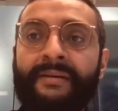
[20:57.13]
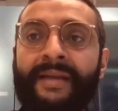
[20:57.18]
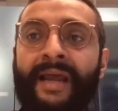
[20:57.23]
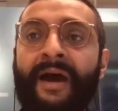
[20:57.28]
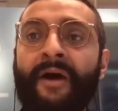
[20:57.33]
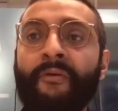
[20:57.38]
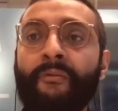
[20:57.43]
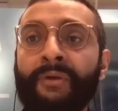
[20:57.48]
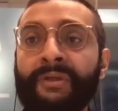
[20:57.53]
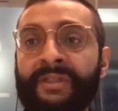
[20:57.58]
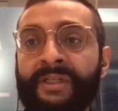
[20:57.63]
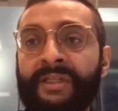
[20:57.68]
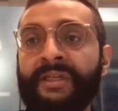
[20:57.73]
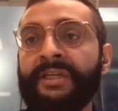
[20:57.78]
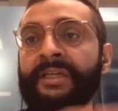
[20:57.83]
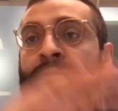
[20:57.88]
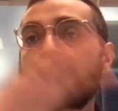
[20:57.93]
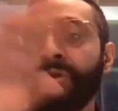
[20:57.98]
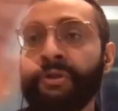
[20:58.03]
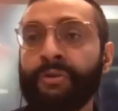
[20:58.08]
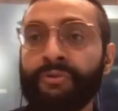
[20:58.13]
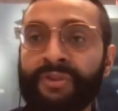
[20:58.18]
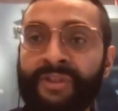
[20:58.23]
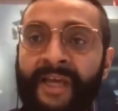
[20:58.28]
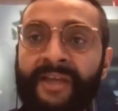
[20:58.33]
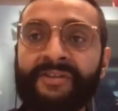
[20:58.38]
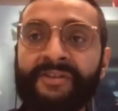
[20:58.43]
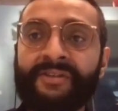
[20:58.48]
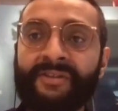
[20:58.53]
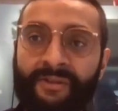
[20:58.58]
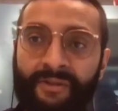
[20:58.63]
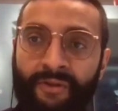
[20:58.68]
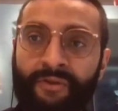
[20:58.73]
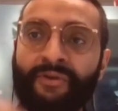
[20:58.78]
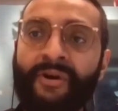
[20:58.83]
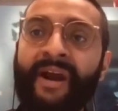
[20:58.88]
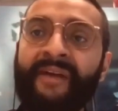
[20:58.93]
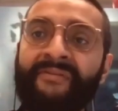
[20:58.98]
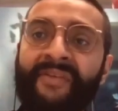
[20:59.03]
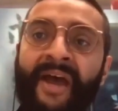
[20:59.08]
Now, with TDD, we use tests
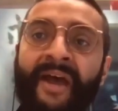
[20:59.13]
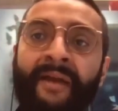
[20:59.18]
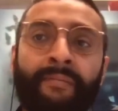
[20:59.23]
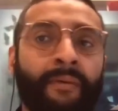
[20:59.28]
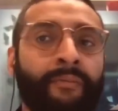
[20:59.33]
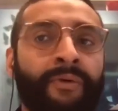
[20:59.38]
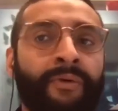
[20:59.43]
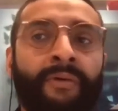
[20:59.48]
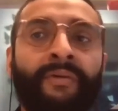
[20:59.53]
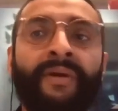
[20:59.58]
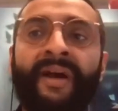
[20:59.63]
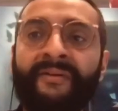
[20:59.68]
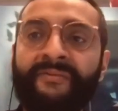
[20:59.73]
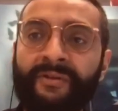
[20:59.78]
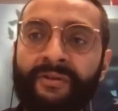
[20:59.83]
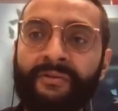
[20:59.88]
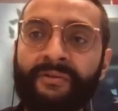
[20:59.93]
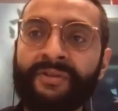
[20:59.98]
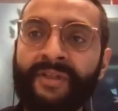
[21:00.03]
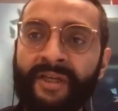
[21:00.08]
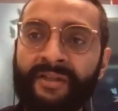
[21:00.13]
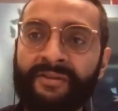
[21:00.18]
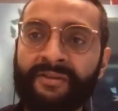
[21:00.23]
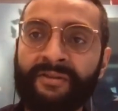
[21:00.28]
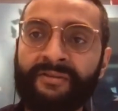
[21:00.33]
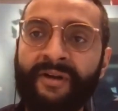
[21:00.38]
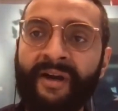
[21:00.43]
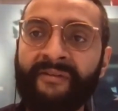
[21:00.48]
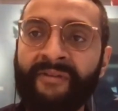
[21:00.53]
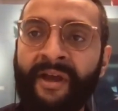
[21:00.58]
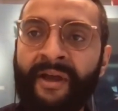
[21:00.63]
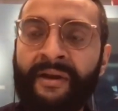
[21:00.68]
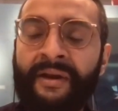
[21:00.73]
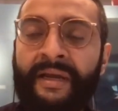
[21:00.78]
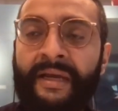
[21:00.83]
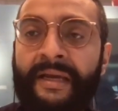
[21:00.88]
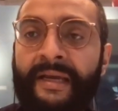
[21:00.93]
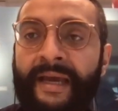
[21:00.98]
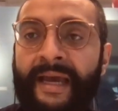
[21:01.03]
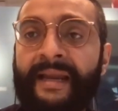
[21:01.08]
to drive that, but we don't have to use tests to drive that.
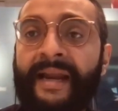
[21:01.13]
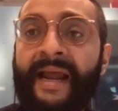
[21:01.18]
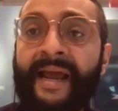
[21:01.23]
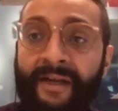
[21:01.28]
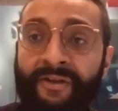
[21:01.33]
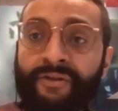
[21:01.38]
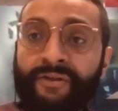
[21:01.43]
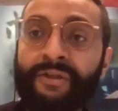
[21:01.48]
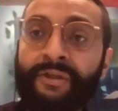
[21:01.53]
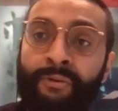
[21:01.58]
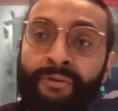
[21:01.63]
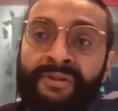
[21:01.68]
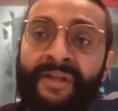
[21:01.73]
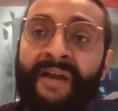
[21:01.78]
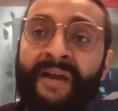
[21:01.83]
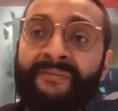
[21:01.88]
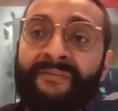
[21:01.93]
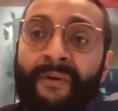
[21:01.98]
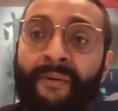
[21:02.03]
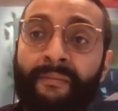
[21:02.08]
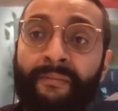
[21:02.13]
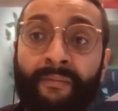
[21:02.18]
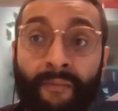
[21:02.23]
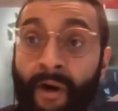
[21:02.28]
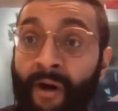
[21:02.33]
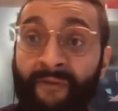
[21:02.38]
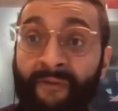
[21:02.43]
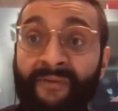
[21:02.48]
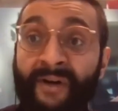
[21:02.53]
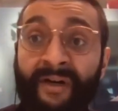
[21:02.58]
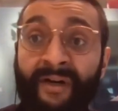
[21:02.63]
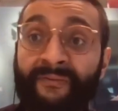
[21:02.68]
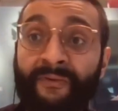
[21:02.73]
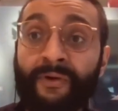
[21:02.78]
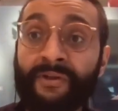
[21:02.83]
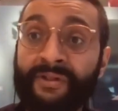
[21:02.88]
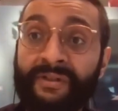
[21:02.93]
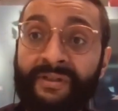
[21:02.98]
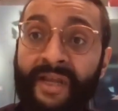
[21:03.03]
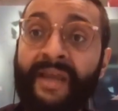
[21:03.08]
And I actually use that from our very
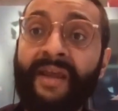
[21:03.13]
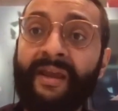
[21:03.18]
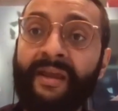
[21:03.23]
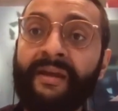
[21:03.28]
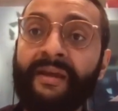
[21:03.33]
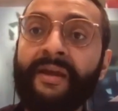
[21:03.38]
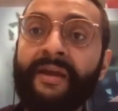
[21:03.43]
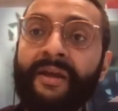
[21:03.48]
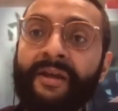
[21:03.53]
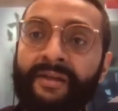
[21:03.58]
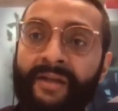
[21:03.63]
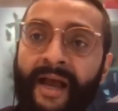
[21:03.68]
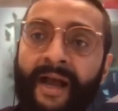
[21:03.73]
first day